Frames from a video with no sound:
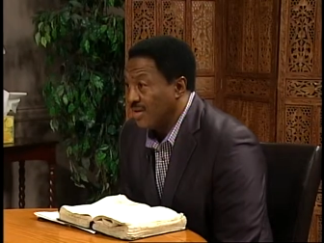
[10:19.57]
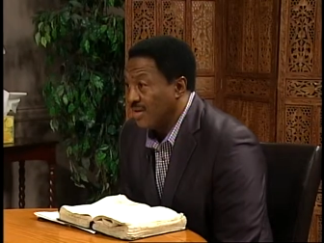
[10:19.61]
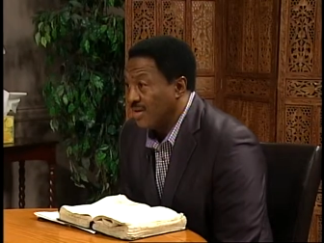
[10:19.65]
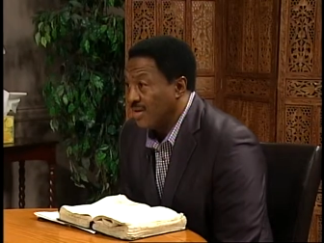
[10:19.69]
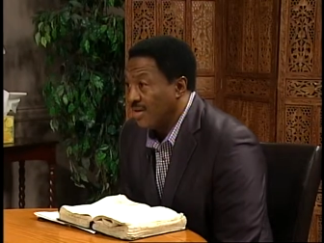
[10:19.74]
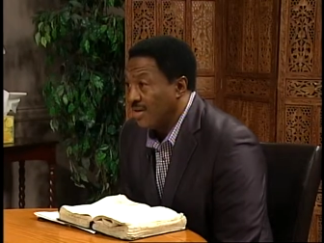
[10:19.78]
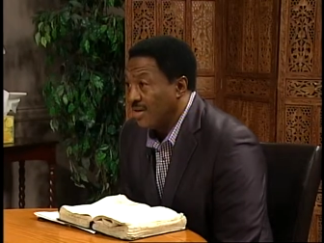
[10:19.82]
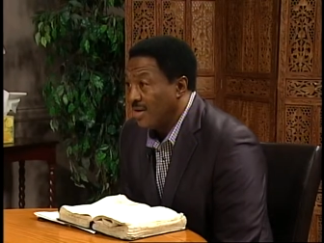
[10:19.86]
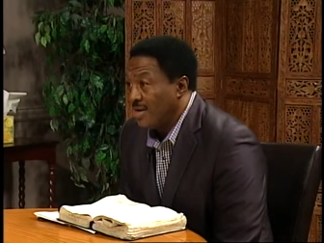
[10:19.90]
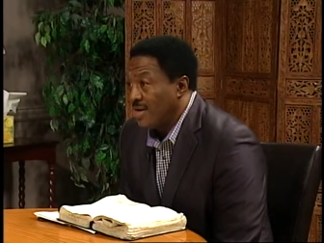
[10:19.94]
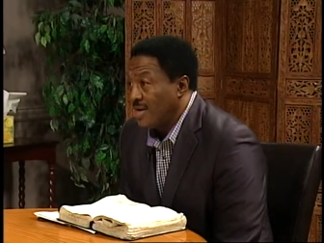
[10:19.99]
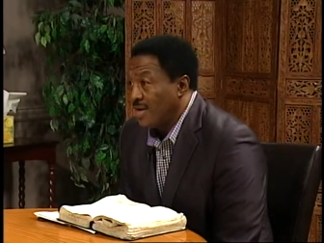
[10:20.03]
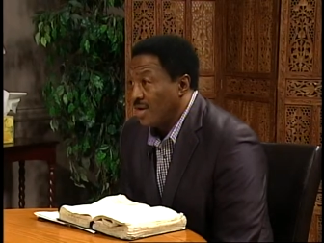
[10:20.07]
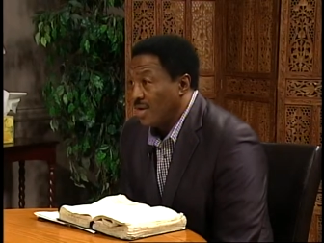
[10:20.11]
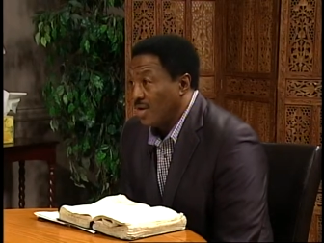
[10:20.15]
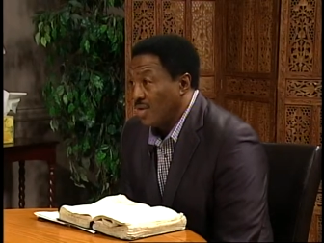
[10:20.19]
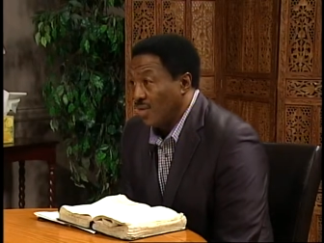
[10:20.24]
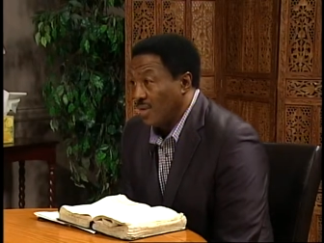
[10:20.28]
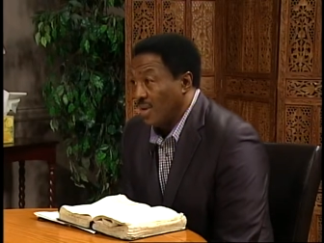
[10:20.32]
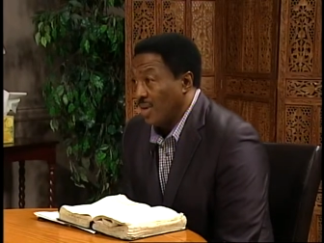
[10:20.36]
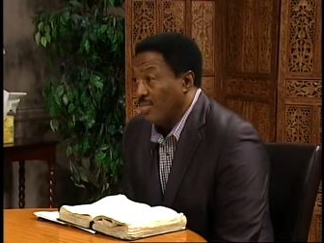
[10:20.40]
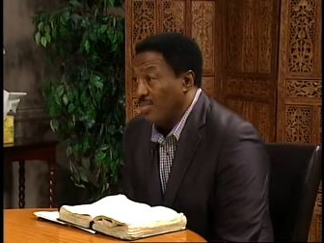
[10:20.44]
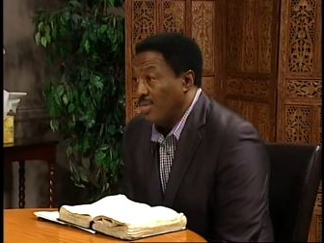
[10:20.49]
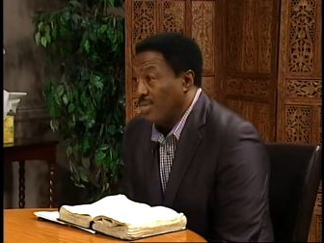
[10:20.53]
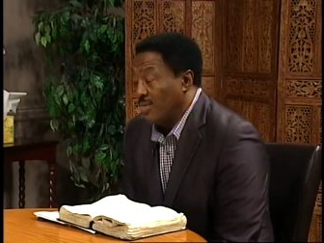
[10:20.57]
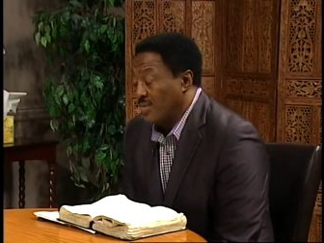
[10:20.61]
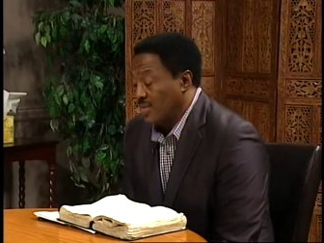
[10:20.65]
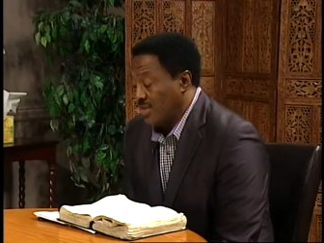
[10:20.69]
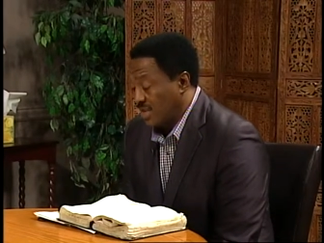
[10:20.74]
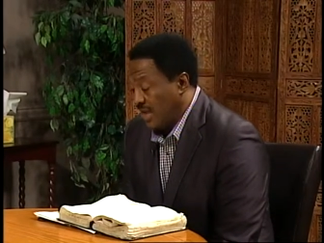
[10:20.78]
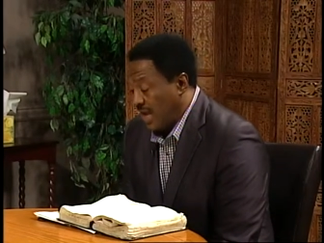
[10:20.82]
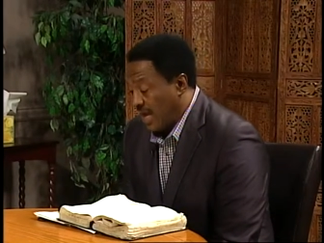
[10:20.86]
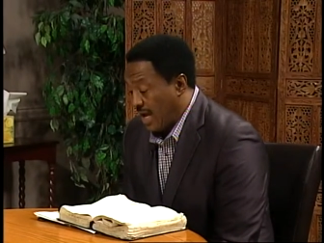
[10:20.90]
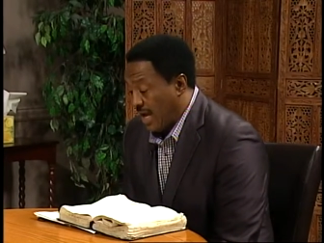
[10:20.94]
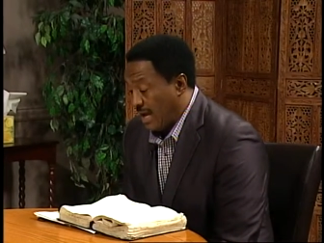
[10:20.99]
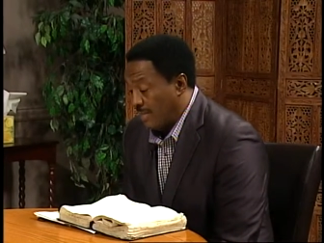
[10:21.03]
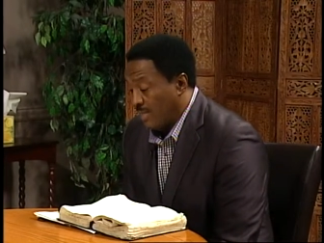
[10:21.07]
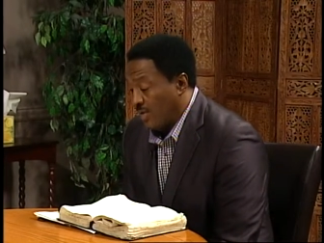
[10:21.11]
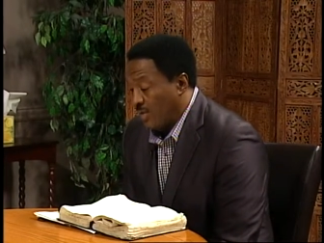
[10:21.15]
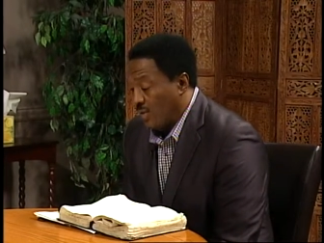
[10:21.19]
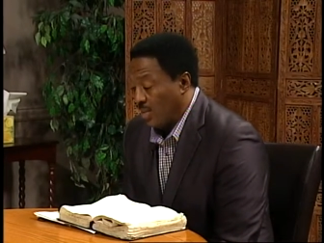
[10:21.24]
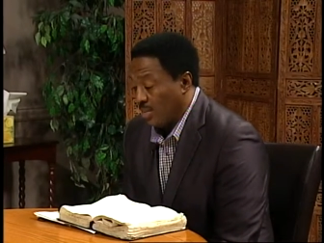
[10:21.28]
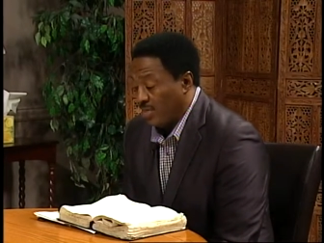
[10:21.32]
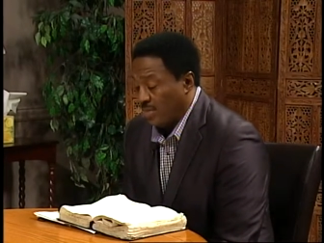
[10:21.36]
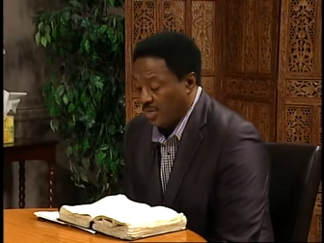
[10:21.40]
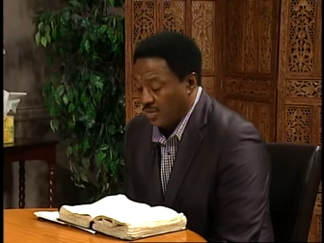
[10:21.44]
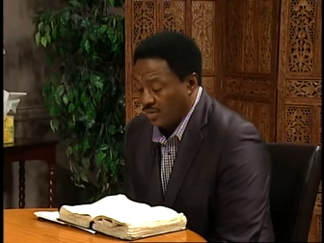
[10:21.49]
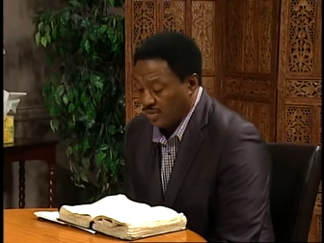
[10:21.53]
Yes. You will abuse time. You'll
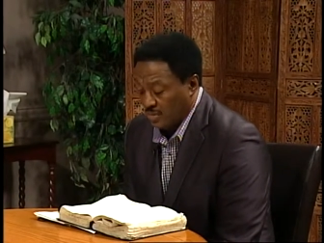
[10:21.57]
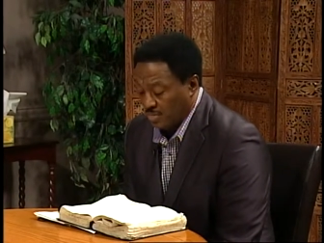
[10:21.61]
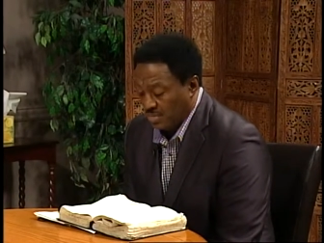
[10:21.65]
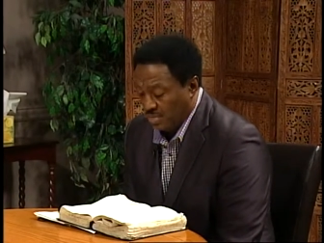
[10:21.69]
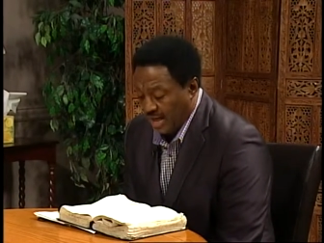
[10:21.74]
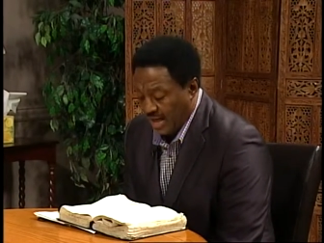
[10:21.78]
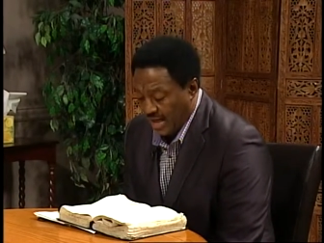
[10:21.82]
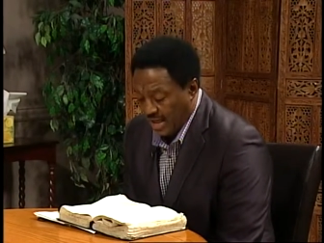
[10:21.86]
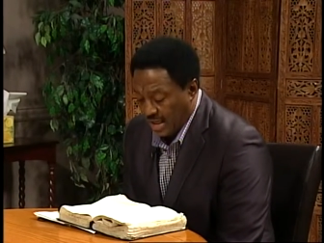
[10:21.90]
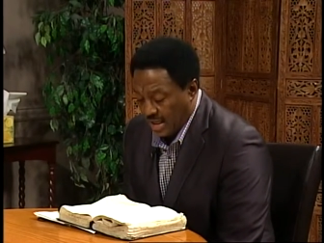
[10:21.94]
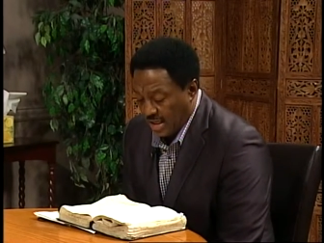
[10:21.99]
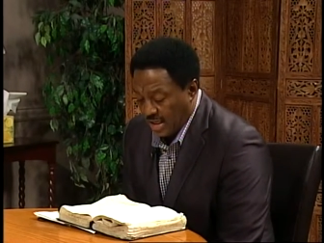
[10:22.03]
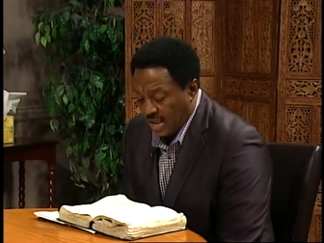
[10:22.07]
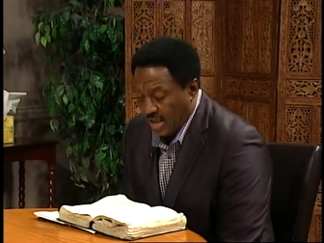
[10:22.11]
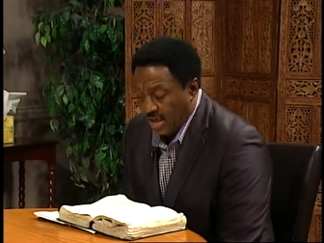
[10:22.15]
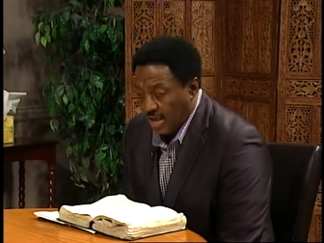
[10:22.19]
abuse money.